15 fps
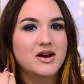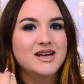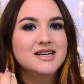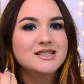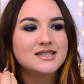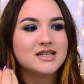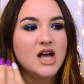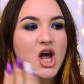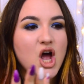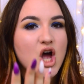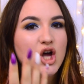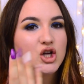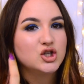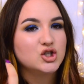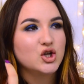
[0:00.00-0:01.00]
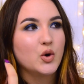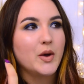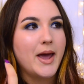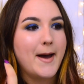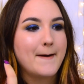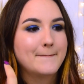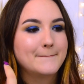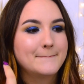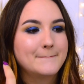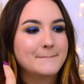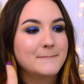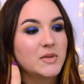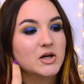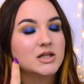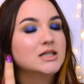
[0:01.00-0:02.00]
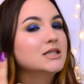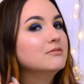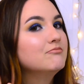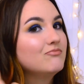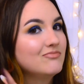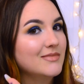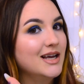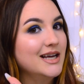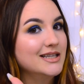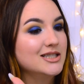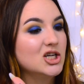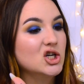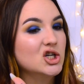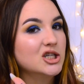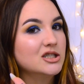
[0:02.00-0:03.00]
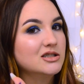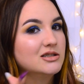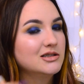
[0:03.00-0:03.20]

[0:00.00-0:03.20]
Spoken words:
is. So yeah, but it's good.